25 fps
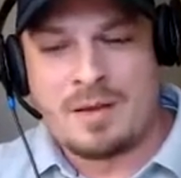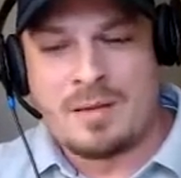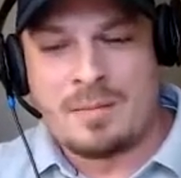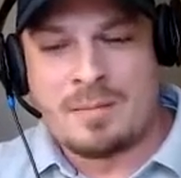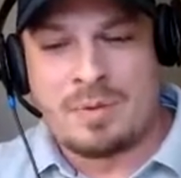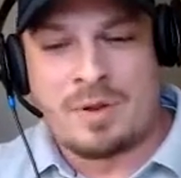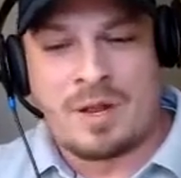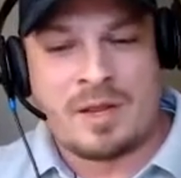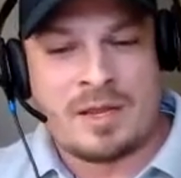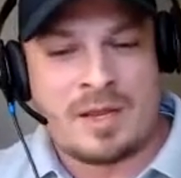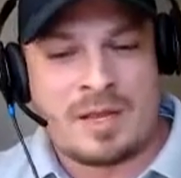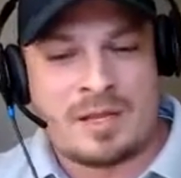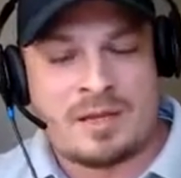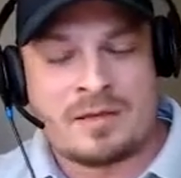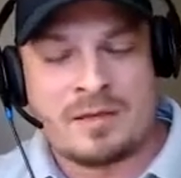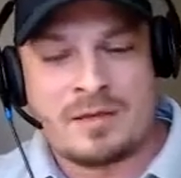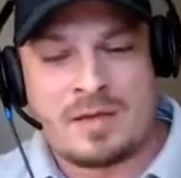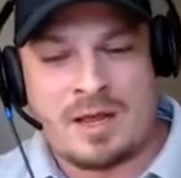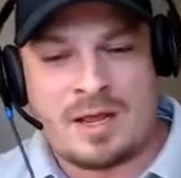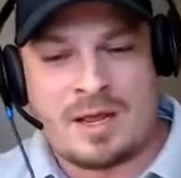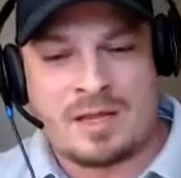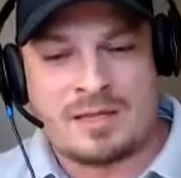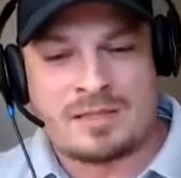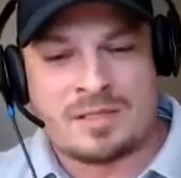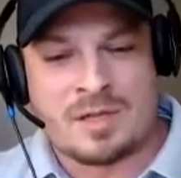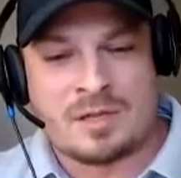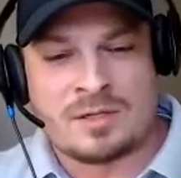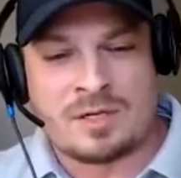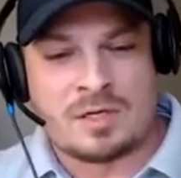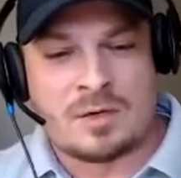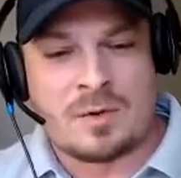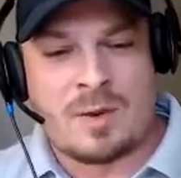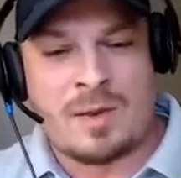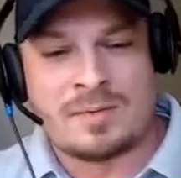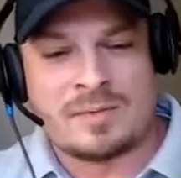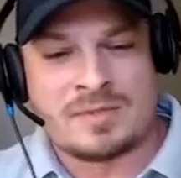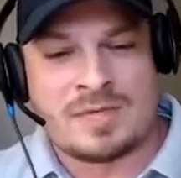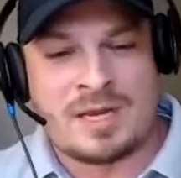plugin installed on
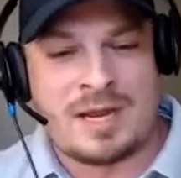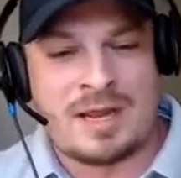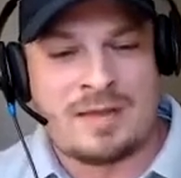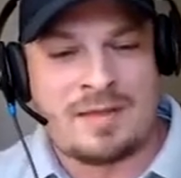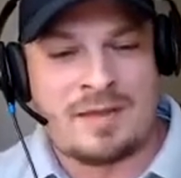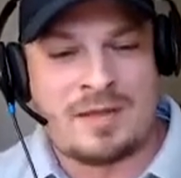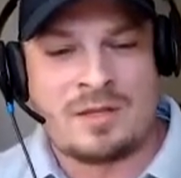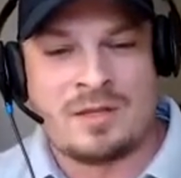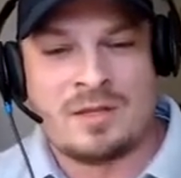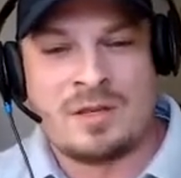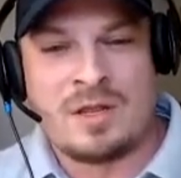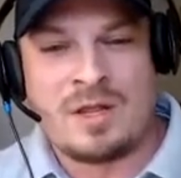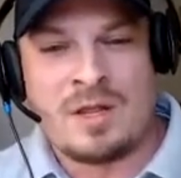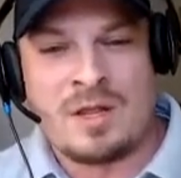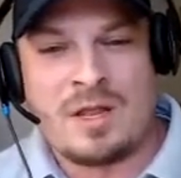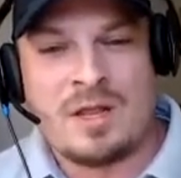your website, and then